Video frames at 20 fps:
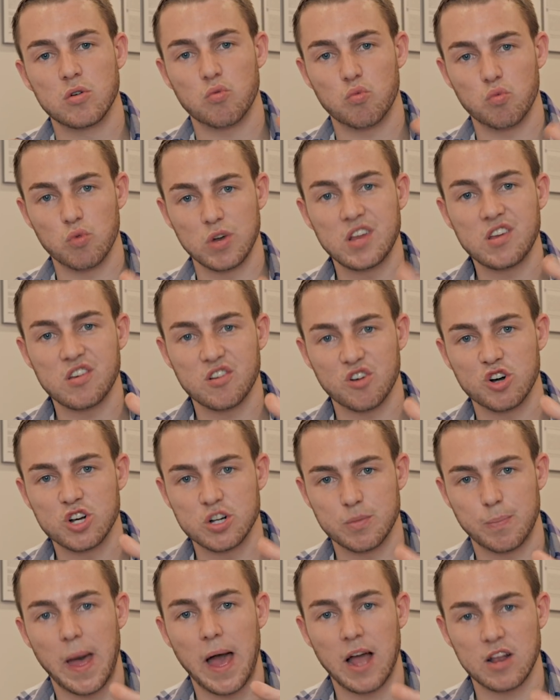
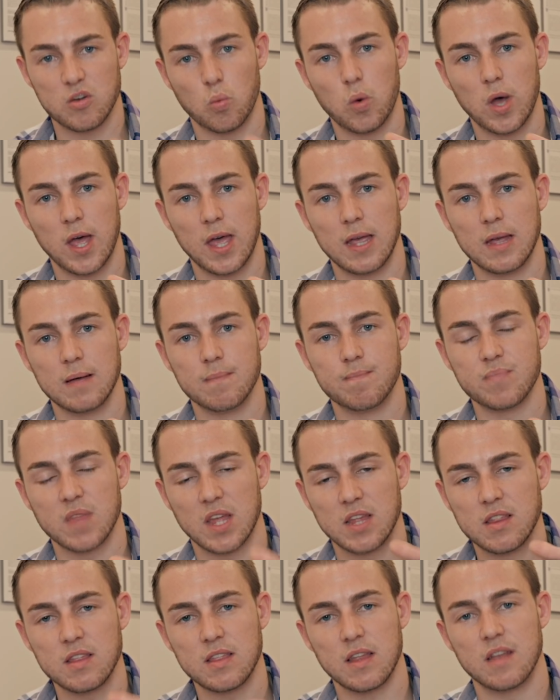research-backed way. And
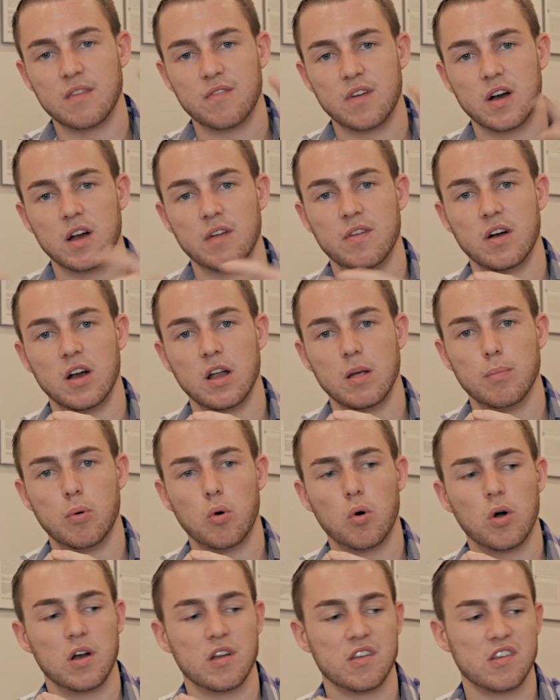I think that's very, very
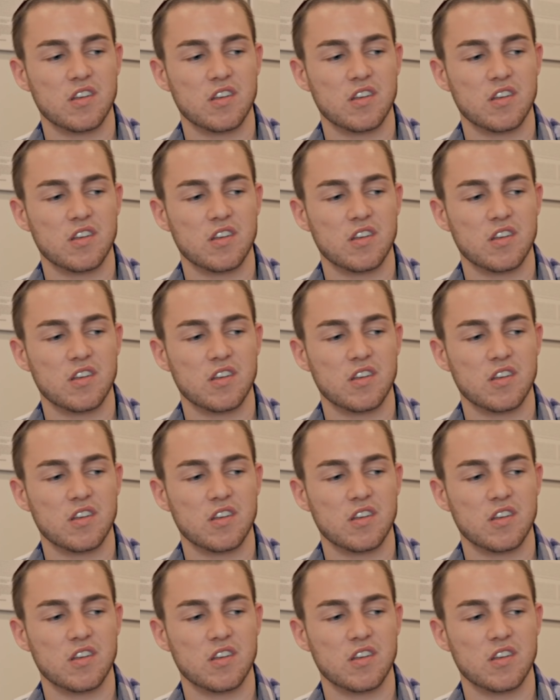important.